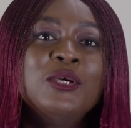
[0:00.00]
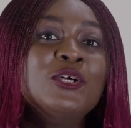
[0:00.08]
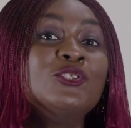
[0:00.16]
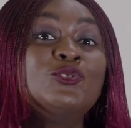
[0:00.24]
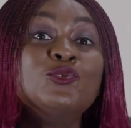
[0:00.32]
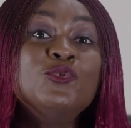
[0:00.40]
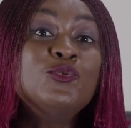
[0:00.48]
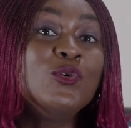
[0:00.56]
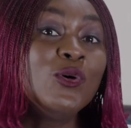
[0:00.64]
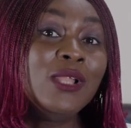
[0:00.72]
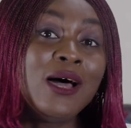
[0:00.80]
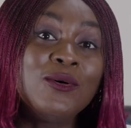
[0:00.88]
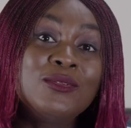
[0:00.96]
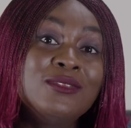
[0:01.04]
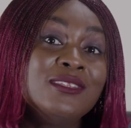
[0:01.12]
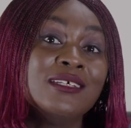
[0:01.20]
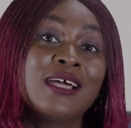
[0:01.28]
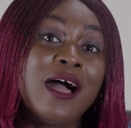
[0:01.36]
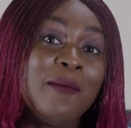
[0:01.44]
to roll out
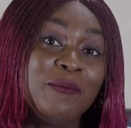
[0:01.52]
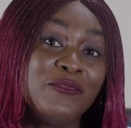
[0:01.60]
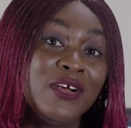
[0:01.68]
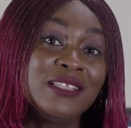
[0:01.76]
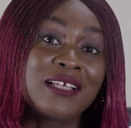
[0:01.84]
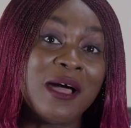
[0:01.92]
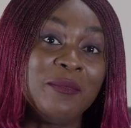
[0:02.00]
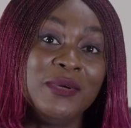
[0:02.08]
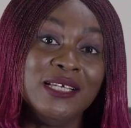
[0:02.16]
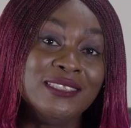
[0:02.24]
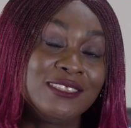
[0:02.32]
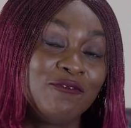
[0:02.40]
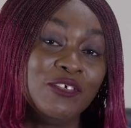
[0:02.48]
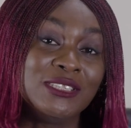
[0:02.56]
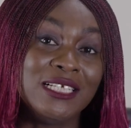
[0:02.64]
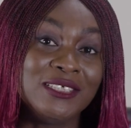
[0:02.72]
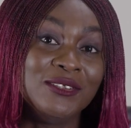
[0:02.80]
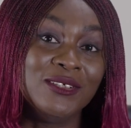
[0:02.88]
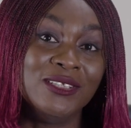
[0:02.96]
the red carpet for
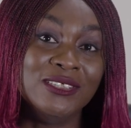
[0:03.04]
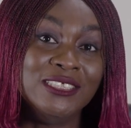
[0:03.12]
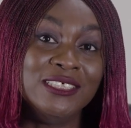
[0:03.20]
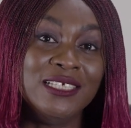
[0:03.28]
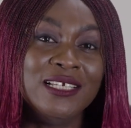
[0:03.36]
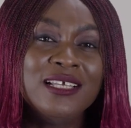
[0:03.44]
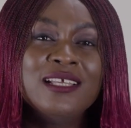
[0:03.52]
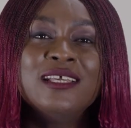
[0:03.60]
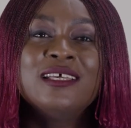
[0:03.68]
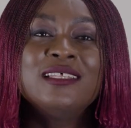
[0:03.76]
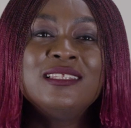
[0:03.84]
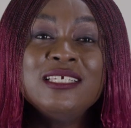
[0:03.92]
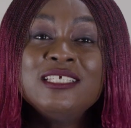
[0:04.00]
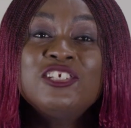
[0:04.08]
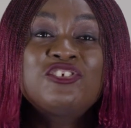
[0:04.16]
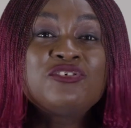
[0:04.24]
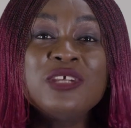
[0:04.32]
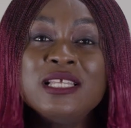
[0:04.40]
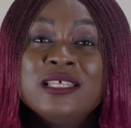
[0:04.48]
technology. These
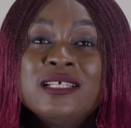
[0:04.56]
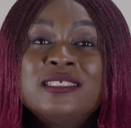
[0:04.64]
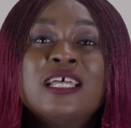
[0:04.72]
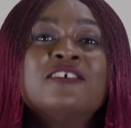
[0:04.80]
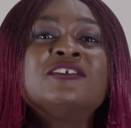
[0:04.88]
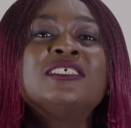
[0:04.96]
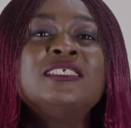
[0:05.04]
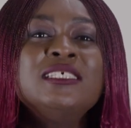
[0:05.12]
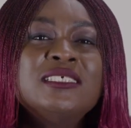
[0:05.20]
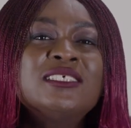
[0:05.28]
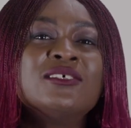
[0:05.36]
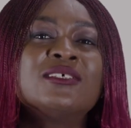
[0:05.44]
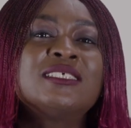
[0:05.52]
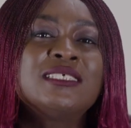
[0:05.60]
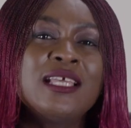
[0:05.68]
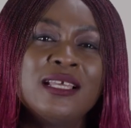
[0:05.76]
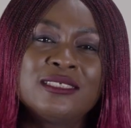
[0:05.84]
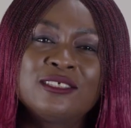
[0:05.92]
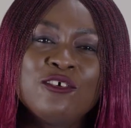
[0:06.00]
traders have seen
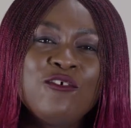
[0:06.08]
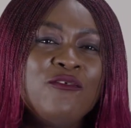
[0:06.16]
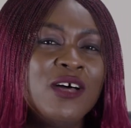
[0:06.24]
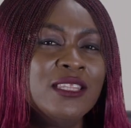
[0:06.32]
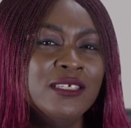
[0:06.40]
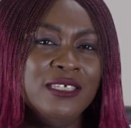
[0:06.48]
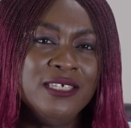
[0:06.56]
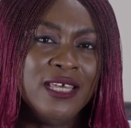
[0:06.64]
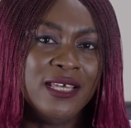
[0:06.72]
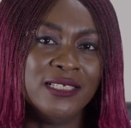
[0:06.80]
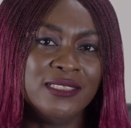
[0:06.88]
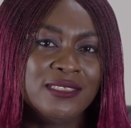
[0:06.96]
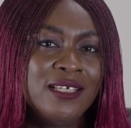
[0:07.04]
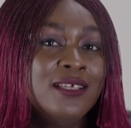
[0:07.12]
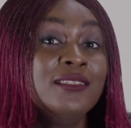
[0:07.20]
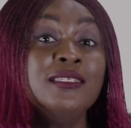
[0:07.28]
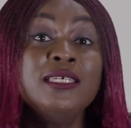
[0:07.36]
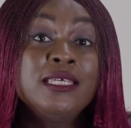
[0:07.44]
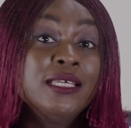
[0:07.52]
success over the years,
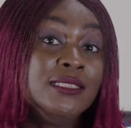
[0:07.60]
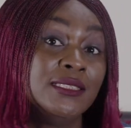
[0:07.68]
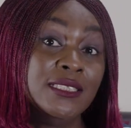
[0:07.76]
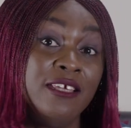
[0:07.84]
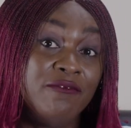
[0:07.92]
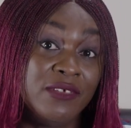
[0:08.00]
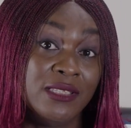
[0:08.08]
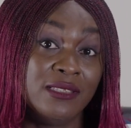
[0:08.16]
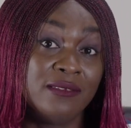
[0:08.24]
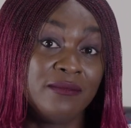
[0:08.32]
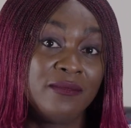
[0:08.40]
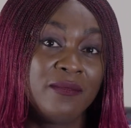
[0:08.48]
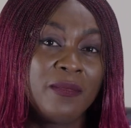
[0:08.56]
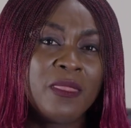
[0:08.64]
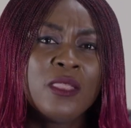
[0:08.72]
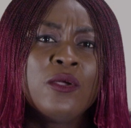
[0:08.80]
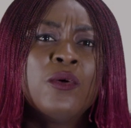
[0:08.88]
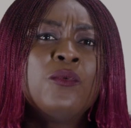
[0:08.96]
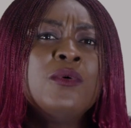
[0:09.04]
decades even,
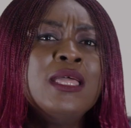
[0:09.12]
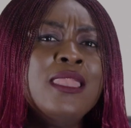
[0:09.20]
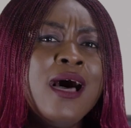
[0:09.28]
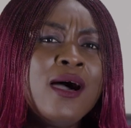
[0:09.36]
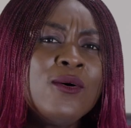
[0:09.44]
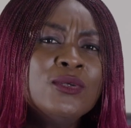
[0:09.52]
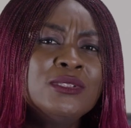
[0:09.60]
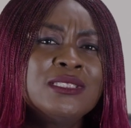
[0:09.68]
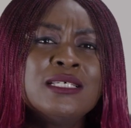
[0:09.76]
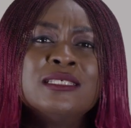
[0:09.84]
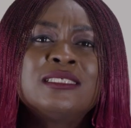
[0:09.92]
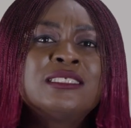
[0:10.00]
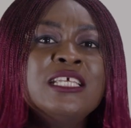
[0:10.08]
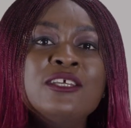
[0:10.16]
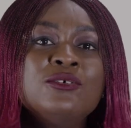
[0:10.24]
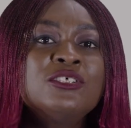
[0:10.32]
without a single